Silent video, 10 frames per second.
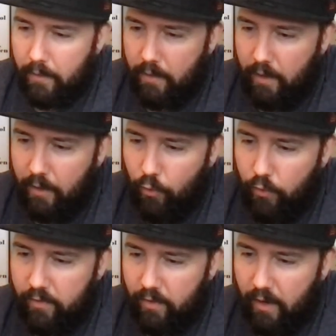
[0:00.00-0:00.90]
colour
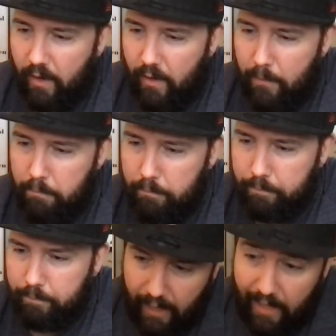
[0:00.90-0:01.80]
on his arm
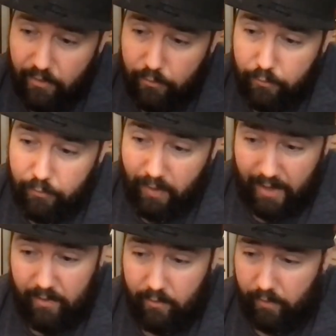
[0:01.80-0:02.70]
and face,